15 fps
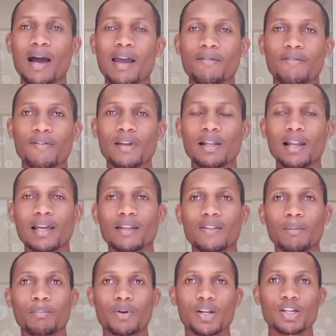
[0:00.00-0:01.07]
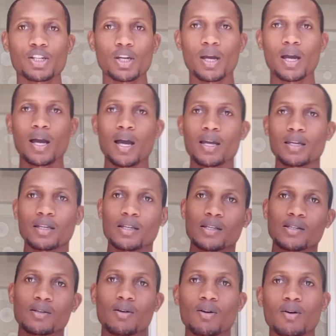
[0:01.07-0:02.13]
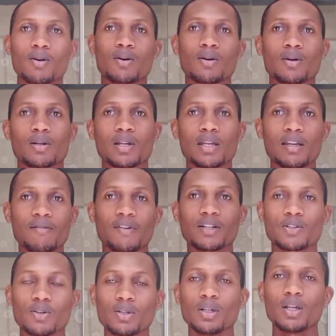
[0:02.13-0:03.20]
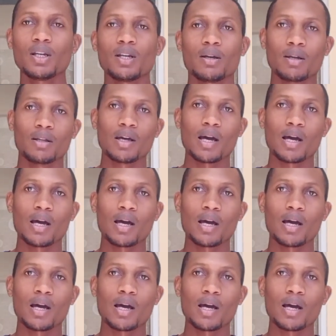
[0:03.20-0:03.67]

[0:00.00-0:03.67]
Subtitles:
I feel like the pressure is on Everton,